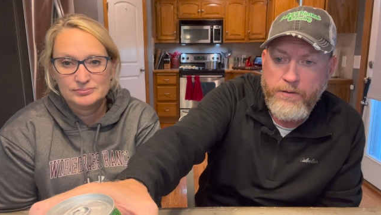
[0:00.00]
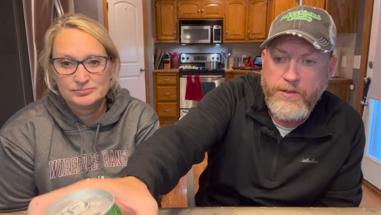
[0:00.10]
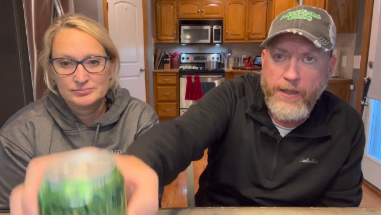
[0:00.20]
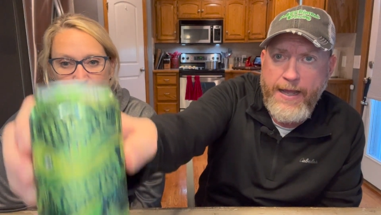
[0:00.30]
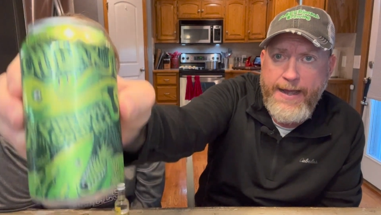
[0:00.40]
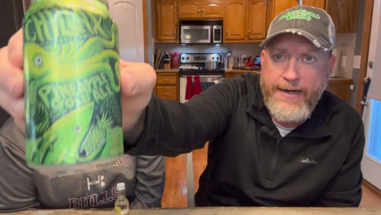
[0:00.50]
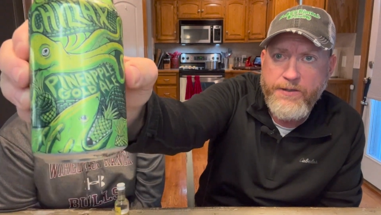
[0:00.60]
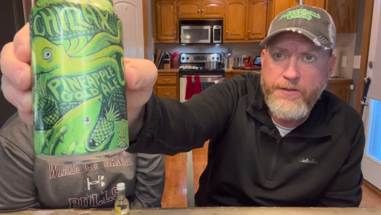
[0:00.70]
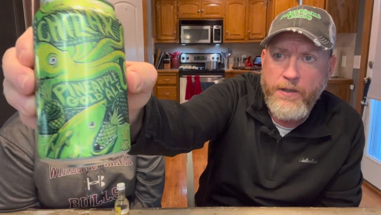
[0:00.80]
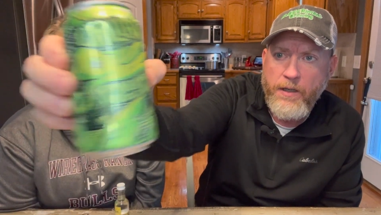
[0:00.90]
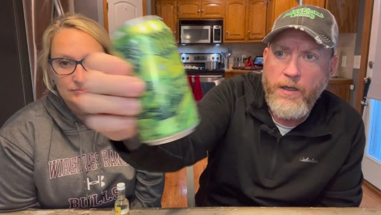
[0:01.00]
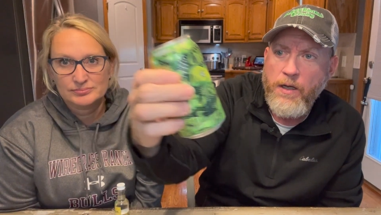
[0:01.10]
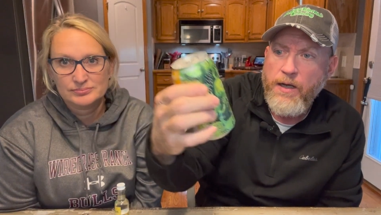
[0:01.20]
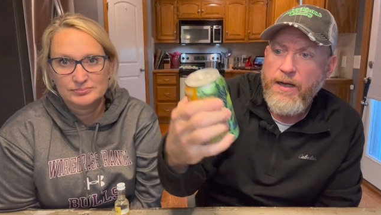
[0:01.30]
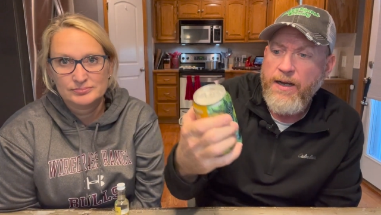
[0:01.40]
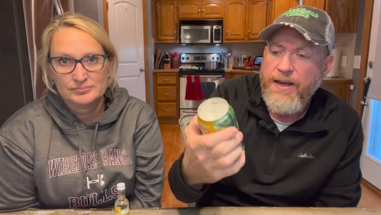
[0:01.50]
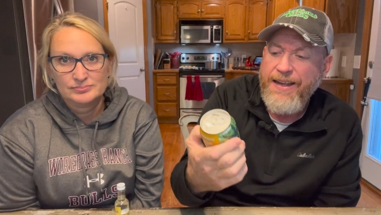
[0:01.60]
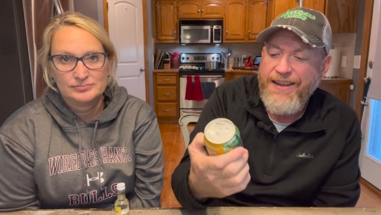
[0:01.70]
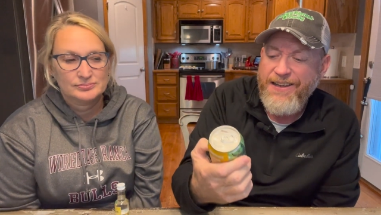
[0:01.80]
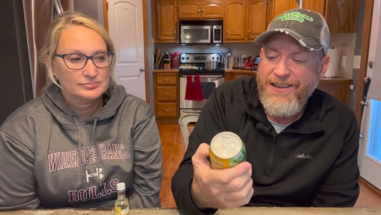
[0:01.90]
Speaker 1: Chillax.
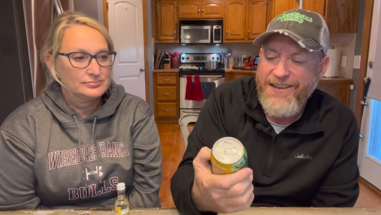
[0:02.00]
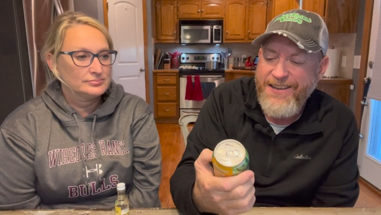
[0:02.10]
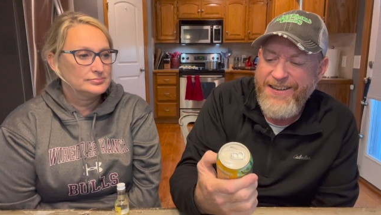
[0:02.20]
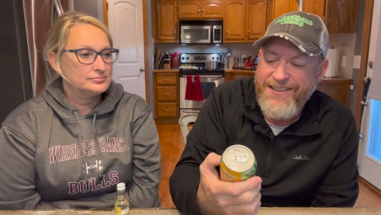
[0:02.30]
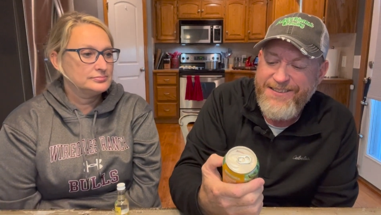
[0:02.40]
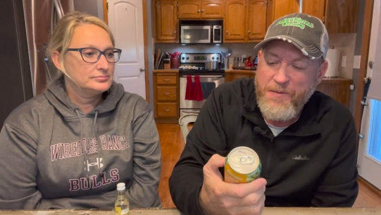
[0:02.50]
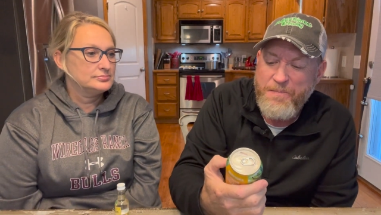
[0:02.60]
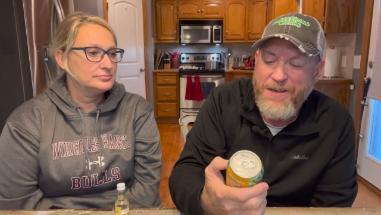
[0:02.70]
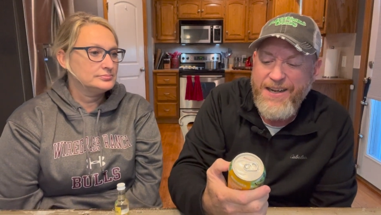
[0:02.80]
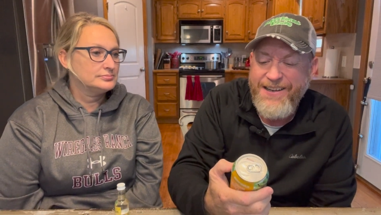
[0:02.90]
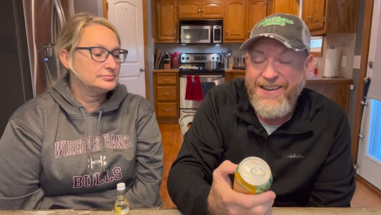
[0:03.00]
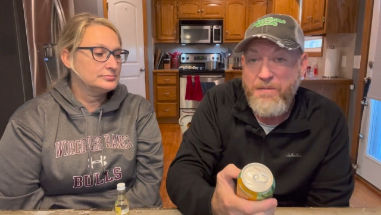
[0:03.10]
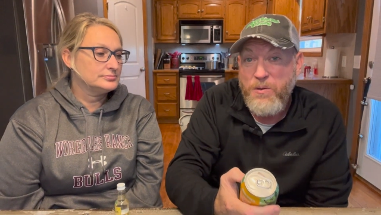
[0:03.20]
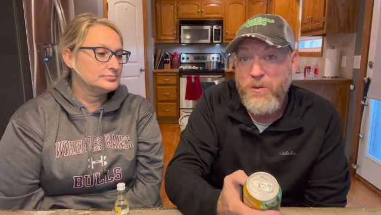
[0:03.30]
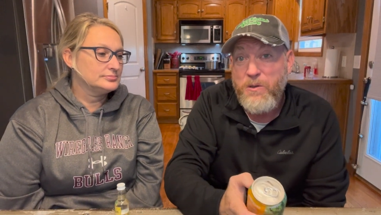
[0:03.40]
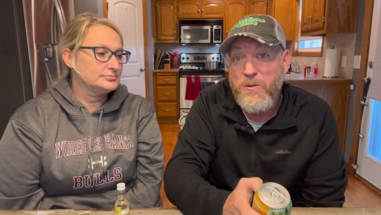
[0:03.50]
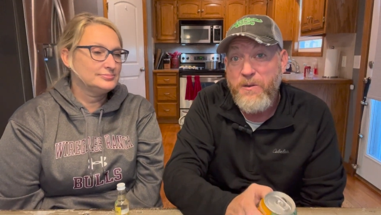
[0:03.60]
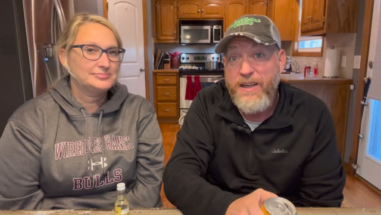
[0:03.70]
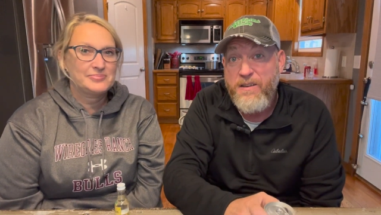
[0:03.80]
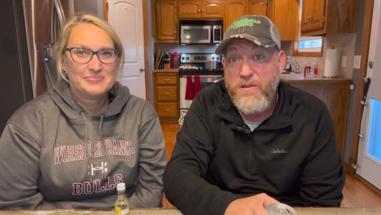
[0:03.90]
Uh, and it is a pineapple
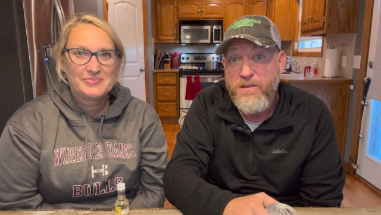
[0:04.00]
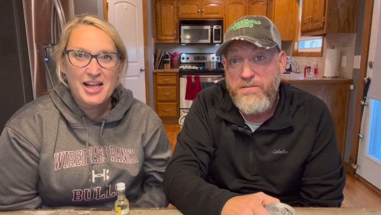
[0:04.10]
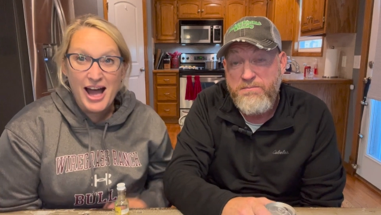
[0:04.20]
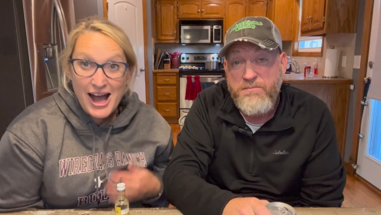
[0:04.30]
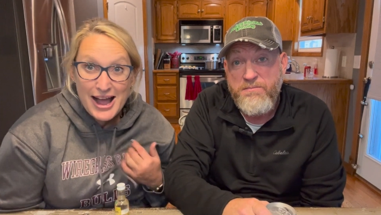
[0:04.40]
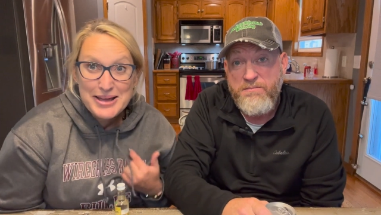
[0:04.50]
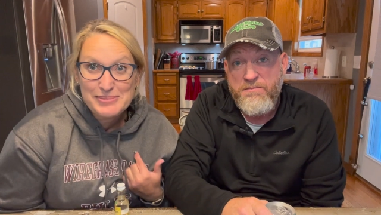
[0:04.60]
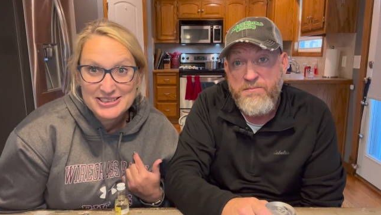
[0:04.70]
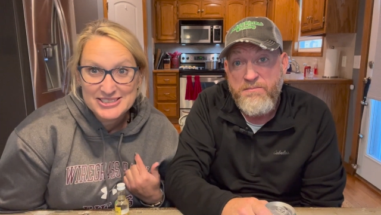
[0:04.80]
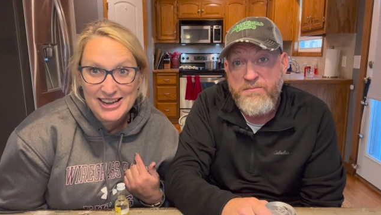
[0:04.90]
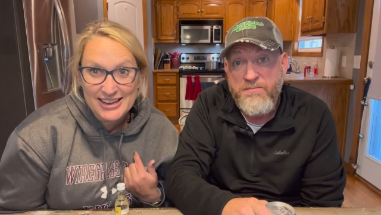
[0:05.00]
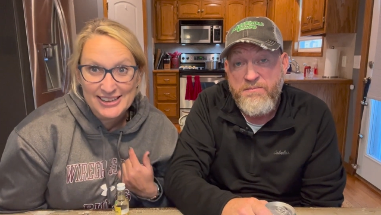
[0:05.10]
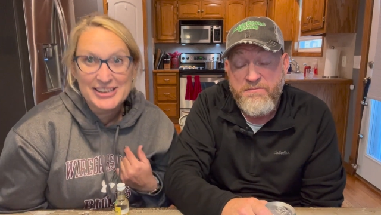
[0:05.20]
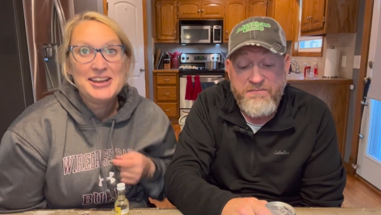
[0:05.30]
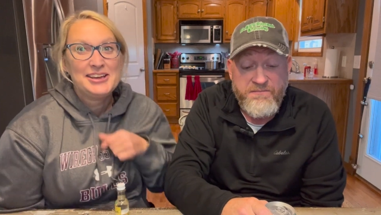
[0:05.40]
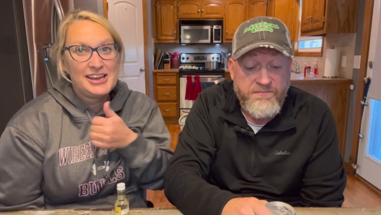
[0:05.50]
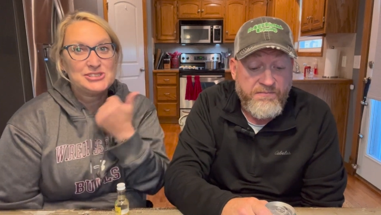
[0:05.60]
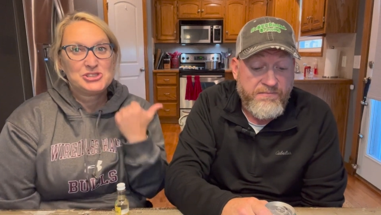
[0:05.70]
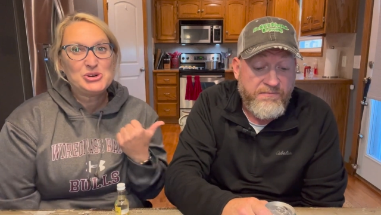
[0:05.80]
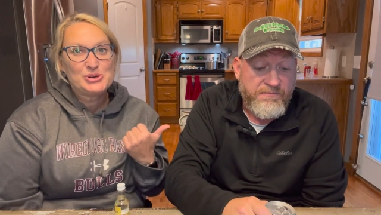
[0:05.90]
gold ale.
Speaker 2: I'm excited.
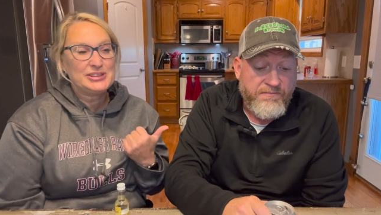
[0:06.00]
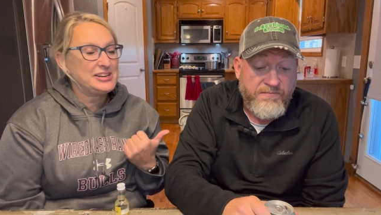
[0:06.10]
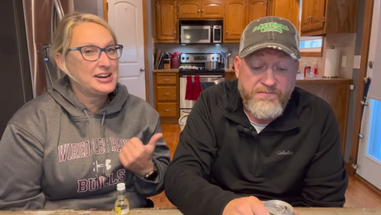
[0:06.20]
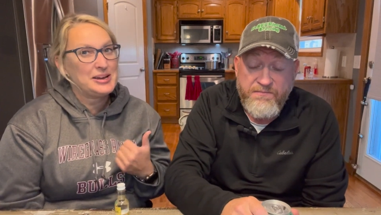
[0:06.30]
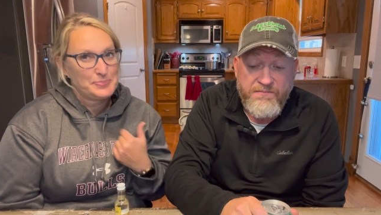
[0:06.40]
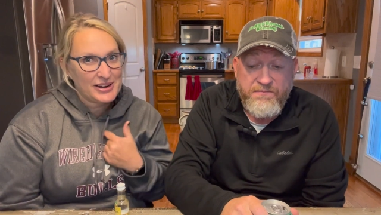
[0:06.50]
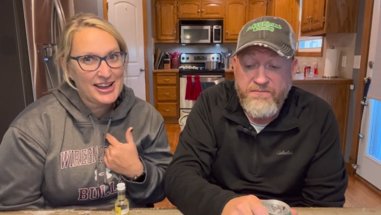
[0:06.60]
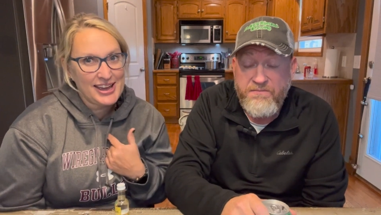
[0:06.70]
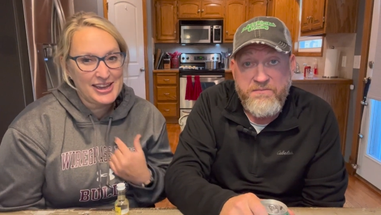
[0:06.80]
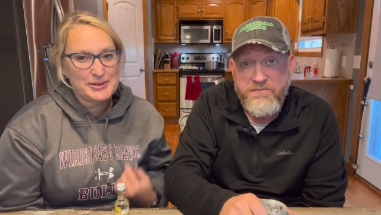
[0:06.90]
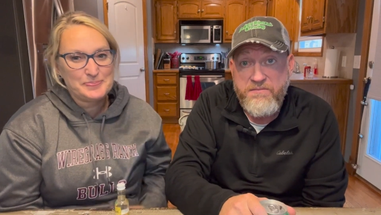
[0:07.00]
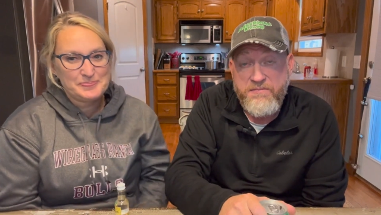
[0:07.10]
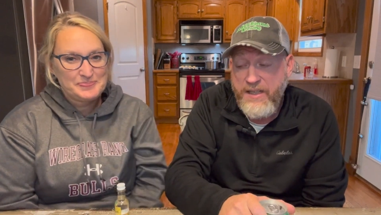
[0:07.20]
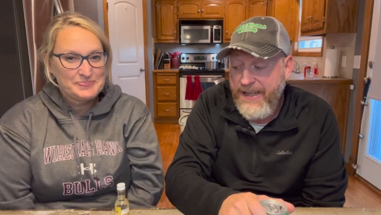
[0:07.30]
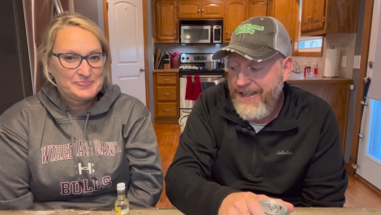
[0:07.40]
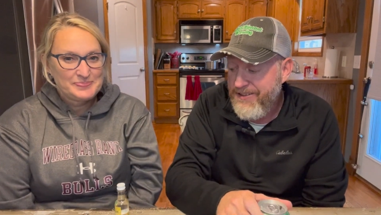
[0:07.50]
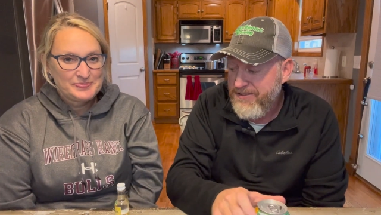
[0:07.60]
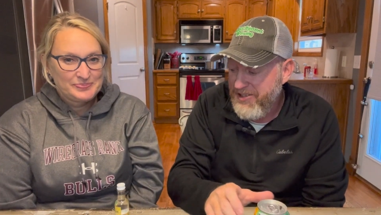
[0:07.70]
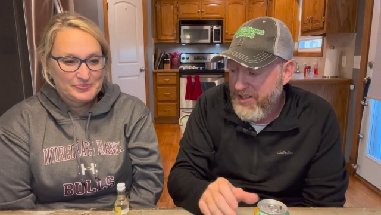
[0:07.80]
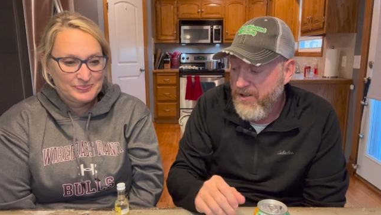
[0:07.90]
He's totally not, but I am.
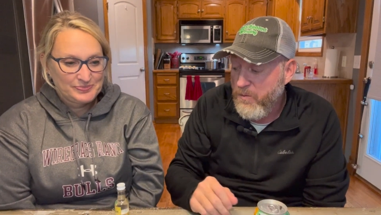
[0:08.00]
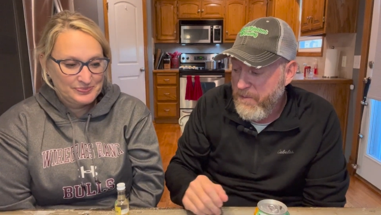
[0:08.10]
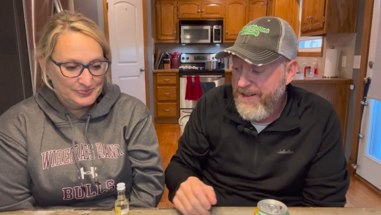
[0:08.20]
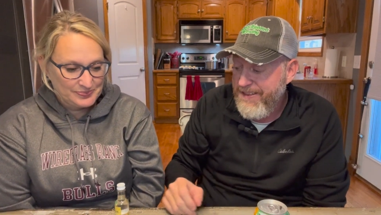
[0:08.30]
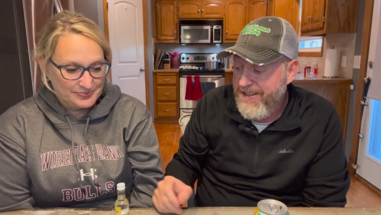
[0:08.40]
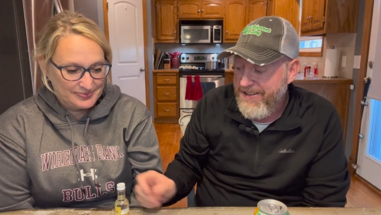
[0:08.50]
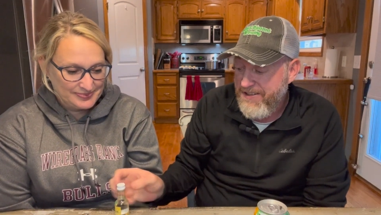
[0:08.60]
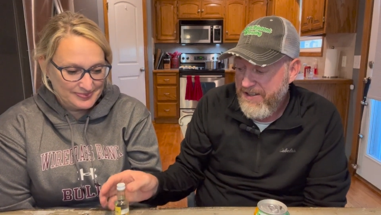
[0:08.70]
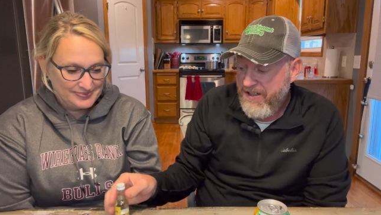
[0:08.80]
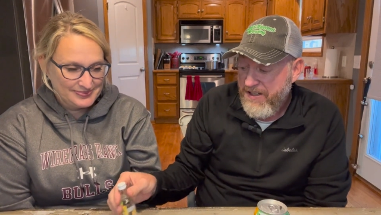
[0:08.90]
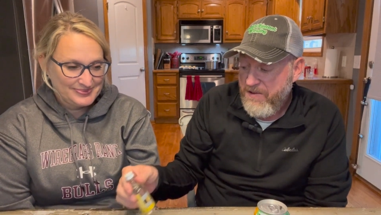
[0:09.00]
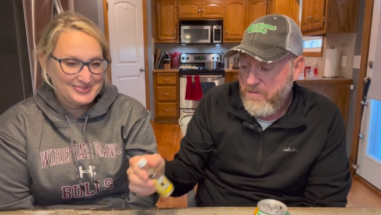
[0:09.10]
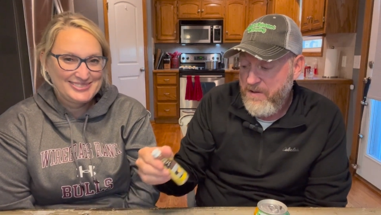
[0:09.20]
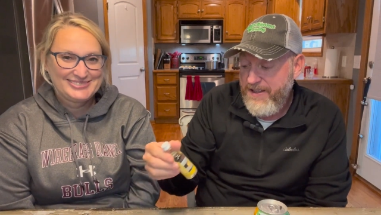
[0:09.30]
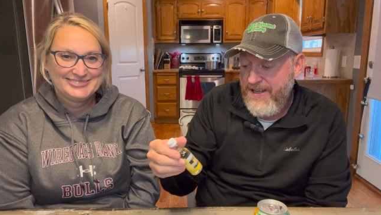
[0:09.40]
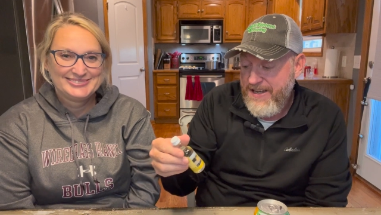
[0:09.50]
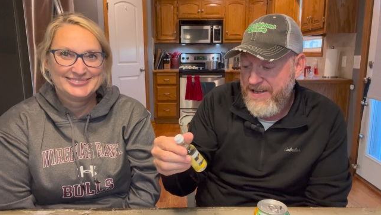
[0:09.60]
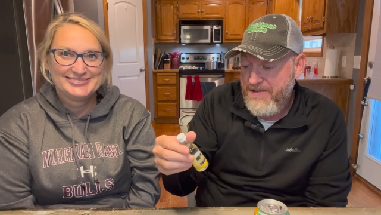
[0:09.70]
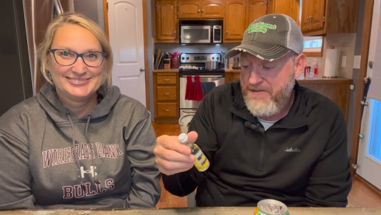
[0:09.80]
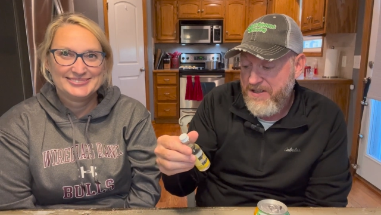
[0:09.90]
Speaker 1: And to go with it, we
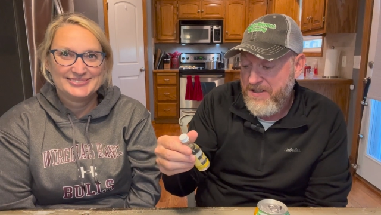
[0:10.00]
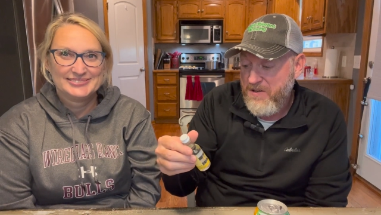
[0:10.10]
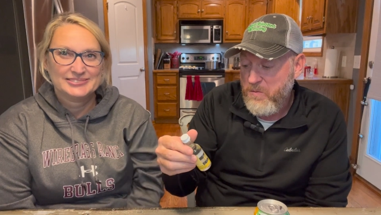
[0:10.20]
have a